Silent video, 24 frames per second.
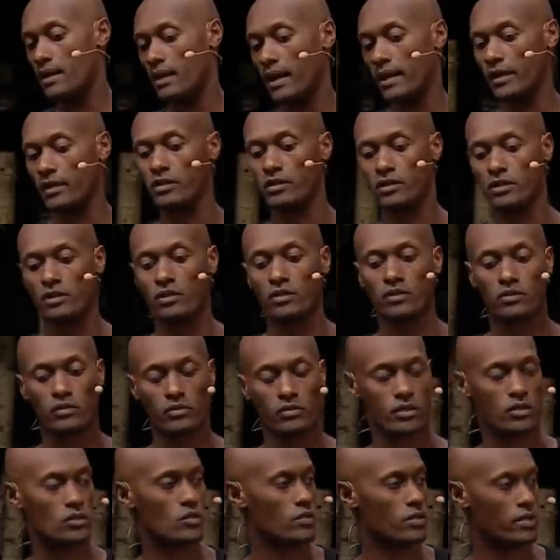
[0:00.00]
I could do to
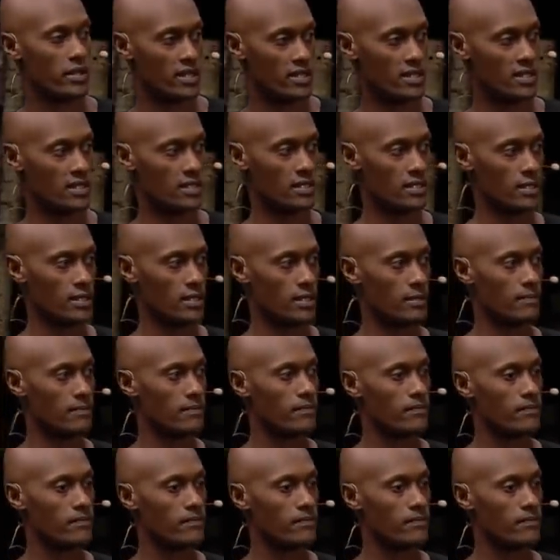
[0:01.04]
restore their dignity.